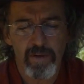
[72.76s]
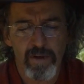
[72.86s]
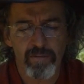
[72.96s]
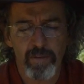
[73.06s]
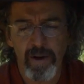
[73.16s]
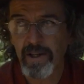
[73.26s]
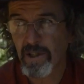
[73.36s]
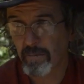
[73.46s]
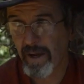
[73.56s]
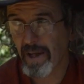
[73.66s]

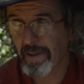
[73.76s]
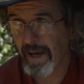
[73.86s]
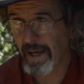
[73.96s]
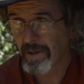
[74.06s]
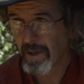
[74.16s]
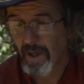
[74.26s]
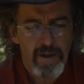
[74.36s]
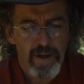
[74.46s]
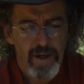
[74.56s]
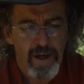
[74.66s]
information about that.
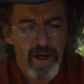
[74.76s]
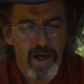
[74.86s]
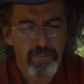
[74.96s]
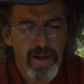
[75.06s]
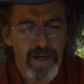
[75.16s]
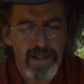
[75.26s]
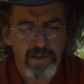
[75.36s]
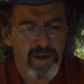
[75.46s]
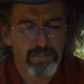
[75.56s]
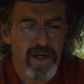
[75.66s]
Has
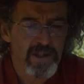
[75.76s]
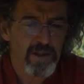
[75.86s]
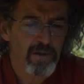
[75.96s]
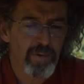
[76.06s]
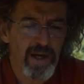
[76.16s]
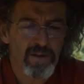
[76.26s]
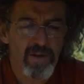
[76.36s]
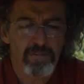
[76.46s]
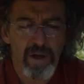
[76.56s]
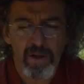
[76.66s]
it been measured compared to
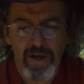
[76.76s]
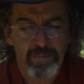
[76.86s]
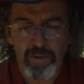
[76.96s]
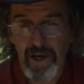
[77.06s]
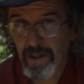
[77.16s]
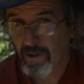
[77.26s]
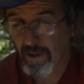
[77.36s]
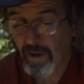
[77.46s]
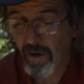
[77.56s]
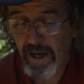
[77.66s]
the methane
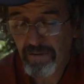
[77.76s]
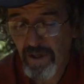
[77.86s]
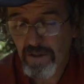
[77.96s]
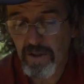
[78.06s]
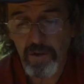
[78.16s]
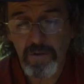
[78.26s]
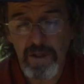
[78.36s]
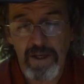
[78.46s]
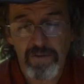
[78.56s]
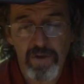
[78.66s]
production? I haven't actually looked
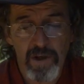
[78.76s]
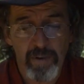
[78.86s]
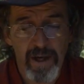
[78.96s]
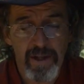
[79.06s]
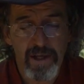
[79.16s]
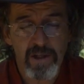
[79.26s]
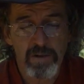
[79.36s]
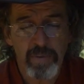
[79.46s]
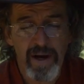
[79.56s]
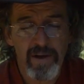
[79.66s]
at anything about that
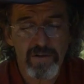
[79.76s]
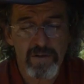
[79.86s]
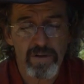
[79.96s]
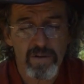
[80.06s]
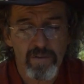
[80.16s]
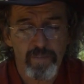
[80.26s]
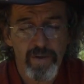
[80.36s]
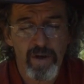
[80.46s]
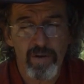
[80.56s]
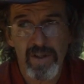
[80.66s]
comparison.
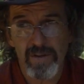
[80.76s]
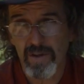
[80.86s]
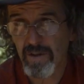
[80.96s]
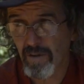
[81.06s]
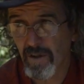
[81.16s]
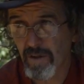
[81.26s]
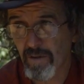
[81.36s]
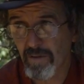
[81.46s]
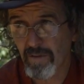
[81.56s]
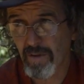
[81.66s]
You know, is it
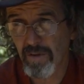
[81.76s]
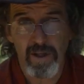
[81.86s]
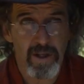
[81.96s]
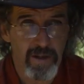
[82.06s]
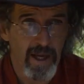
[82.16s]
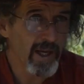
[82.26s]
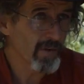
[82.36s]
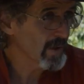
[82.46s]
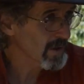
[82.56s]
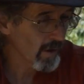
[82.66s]
the
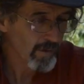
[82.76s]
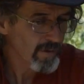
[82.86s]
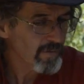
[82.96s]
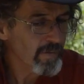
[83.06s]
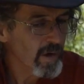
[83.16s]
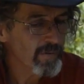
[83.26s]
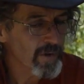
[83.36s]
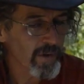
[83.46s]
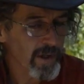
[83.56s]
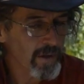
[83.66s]
end result of
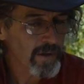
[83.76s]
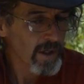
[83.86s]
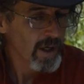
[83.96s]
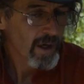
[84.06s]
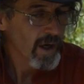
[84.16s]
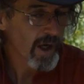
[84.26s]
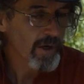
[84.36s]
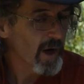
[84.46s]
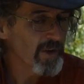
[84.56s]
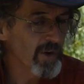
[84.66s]
doing it?
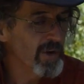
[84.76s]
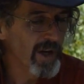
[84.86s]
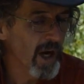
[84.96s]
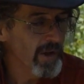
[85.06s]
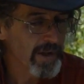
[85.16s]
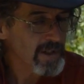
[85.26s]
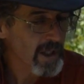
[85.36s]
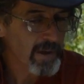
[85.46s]
I do know that it's going